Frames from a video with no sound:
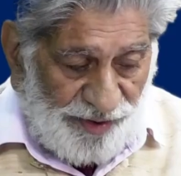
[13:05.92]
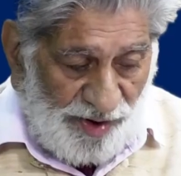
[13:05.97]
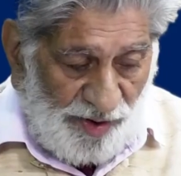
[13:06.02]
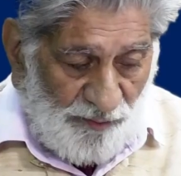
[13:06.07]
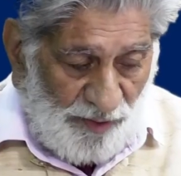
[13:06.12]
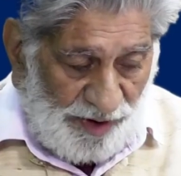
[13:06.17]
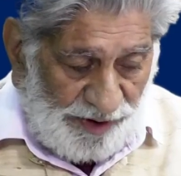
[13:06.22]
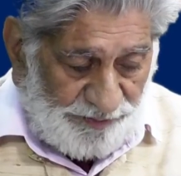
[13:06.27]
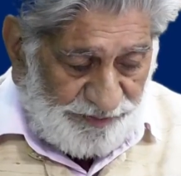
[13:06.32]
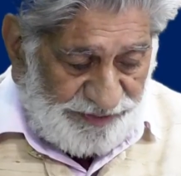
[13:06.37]

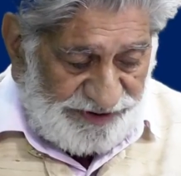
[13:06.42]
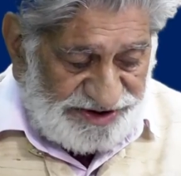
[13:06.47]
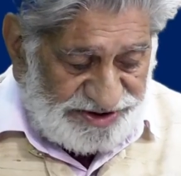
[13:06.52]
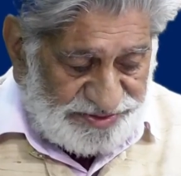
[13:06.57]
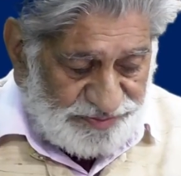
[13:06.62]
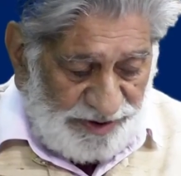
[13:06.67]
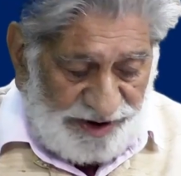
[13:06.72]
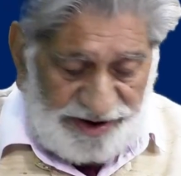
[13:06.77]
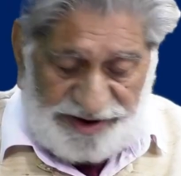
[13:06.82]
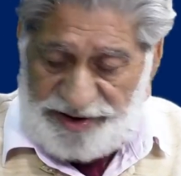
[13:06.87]
one
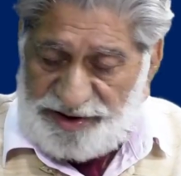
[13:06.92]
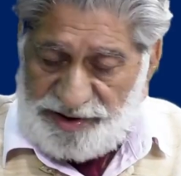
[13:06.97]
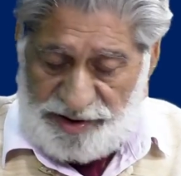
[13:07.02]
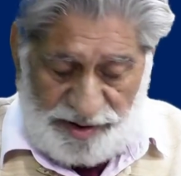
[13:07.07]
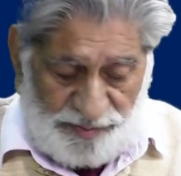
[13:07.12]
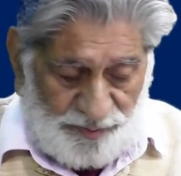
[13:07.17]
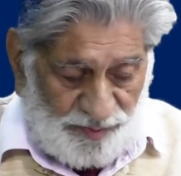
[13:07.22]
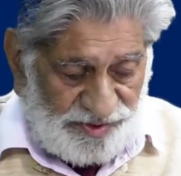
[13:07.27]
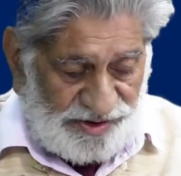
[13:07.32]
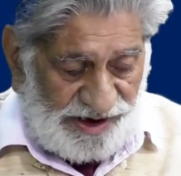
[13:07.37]
piece by
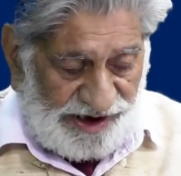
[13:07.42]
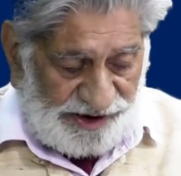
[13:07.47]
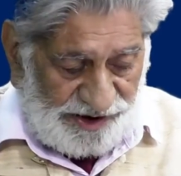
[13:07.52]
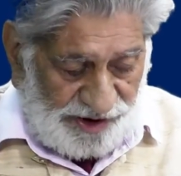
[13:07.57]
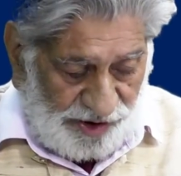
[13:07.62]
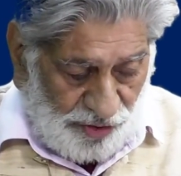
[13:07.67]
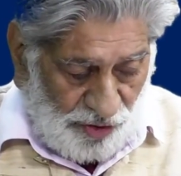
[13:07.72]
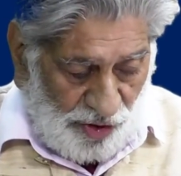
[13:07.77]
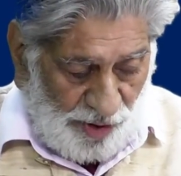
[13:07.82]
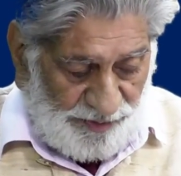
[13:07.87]
like
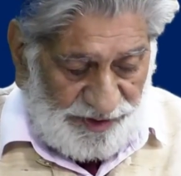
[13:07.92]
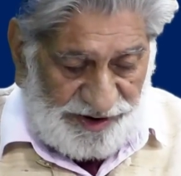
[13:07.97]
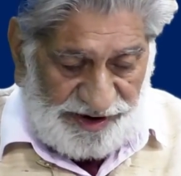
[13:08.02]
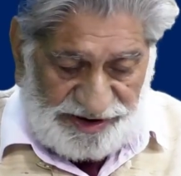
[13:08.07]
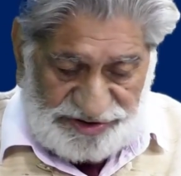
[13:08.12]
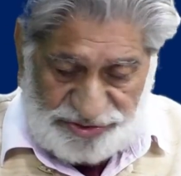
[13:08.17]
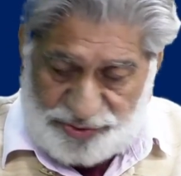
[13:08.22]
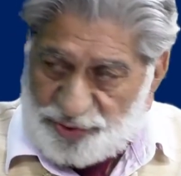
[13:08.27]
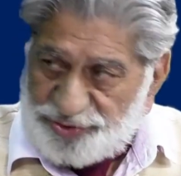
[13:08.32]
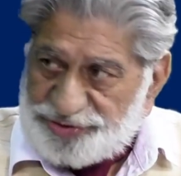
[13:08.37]
economic
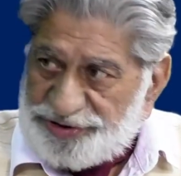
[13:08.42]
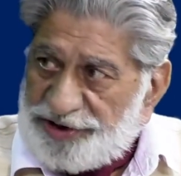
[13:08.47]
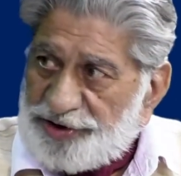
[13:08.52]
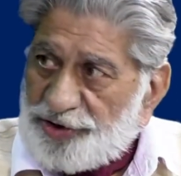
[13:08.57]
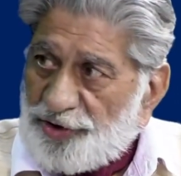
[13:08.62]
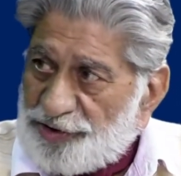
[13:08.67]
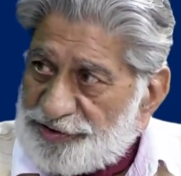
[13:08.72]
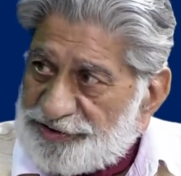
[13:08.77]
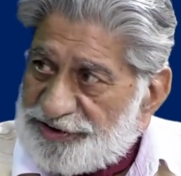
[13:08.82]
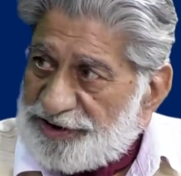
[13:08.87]
and social
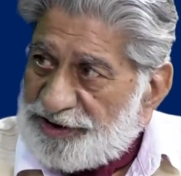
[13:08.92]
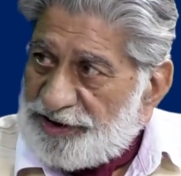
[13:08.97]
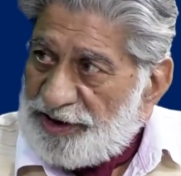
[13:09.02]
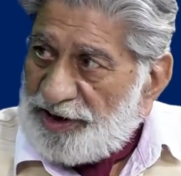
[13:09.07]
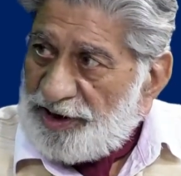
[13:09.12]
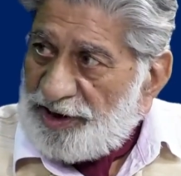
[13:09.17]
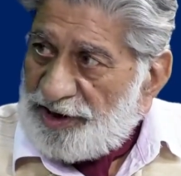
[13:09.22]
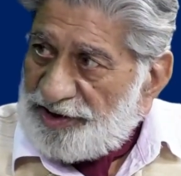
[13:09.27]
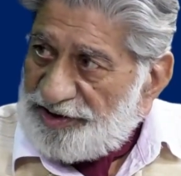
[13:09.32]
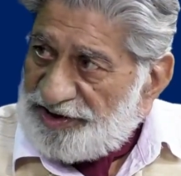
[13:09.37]
and all that.
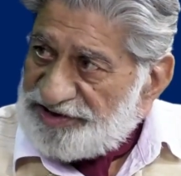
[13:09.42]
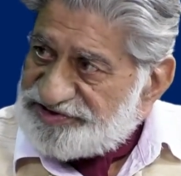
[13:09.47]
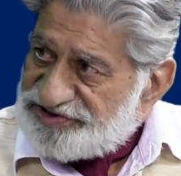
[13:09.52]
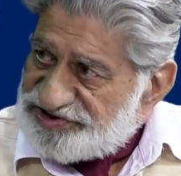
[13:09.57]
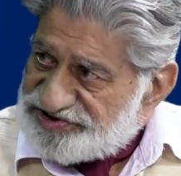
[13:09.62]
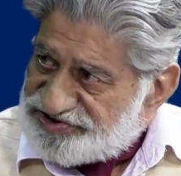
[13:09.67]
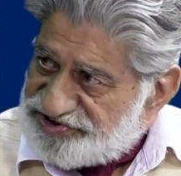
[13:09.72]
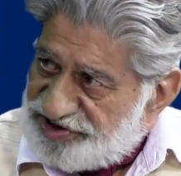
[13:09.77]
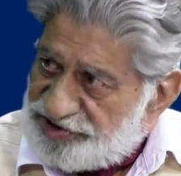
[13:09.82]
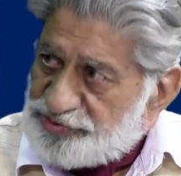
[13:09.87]
Let's
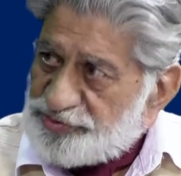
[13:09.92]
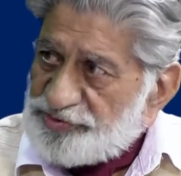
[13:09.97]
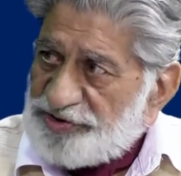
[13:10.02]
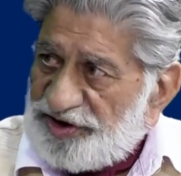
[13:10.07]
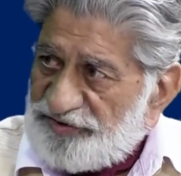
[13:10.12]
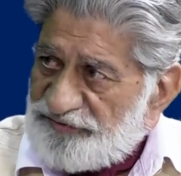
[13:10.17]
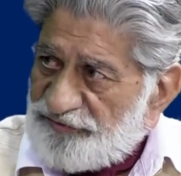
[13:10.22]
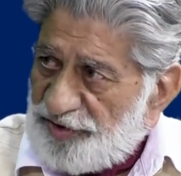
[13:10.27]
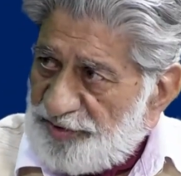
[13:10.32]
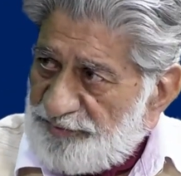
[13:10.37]
just stick to
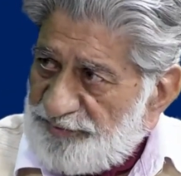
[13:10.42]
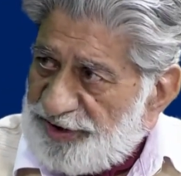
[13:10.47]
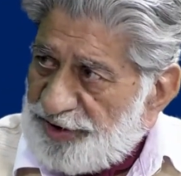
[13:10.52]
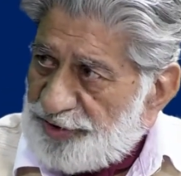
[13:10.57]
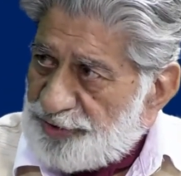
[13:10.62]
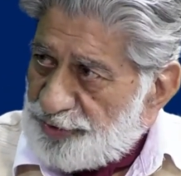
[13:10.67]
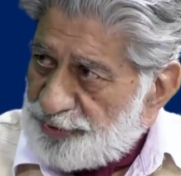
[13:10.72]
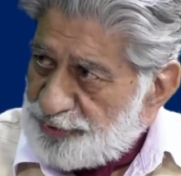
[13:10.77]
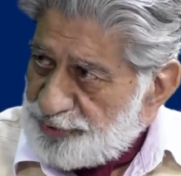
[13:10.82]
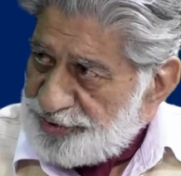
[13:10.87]
that for a
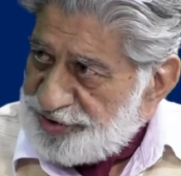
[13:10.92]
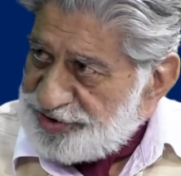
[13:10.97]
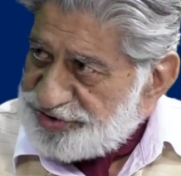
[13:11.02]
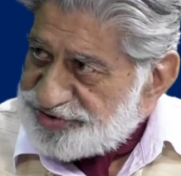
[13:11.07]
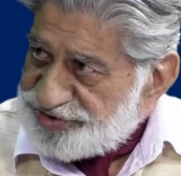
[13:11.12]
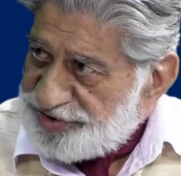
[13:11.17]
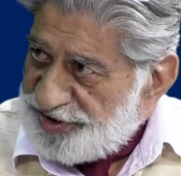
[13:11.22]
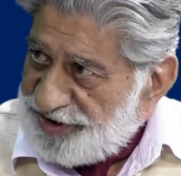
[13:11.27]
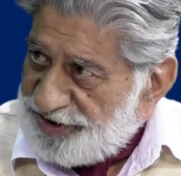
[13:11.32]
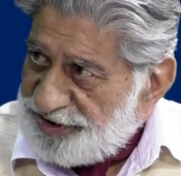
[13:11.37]
minute or two
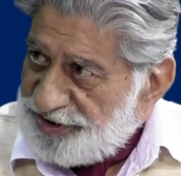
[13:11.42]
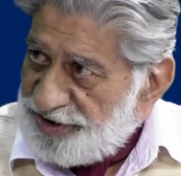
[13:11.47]
each, right?